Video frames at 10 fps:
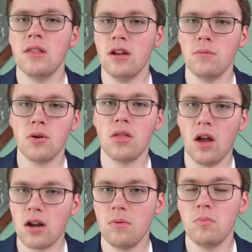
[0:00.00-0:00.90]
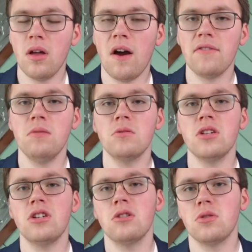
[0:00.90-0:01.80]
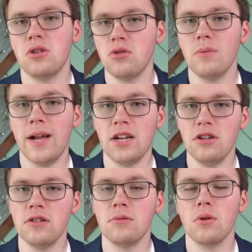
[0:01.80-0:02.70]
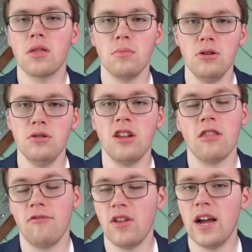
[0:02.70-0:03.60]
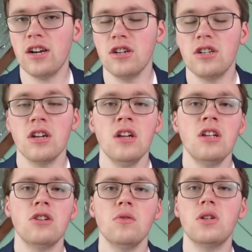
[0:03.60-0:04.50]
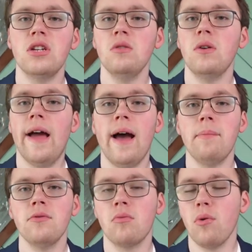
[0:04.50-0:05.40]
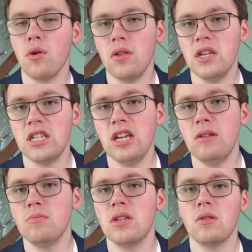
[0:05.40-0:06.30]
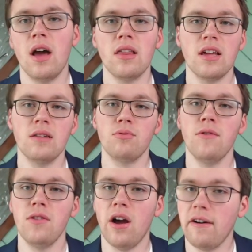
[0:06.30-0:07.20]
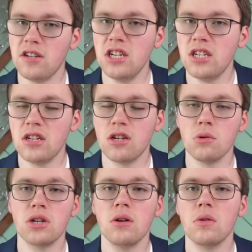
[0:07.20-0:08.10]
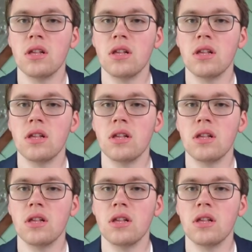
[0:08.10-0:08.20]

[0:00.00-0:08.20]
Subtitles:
they're both not going to be playoff teams this year, which is really bad news for both the Blues and the Flyers. So we'll see what happens with both these teams and how they can improve in the offseason. So we'll start with